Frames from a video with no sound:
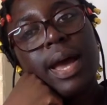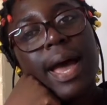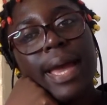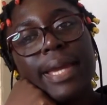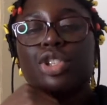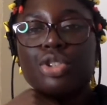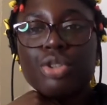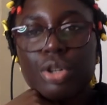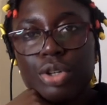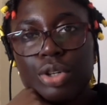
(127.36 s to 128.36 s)
hi
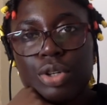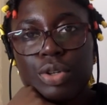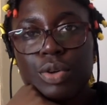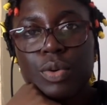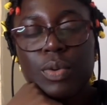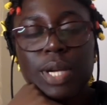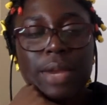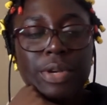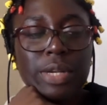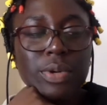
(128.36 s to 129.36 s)
so what I
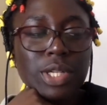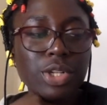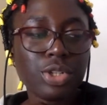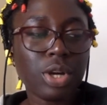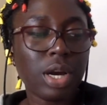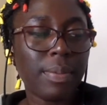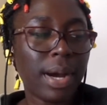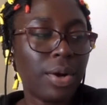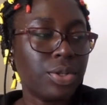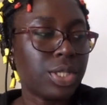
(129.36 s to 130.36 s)
really wanted to talk
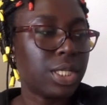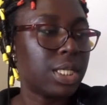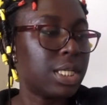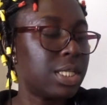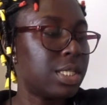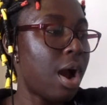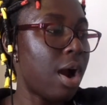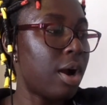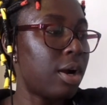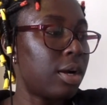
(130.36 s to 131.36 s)
about is
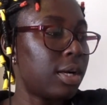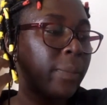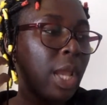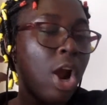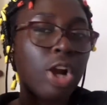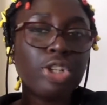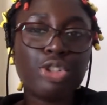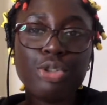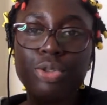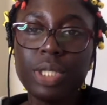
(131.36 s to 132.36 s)
our our
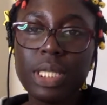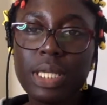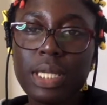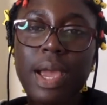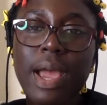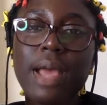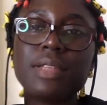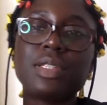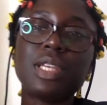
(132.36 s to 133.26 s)
duty as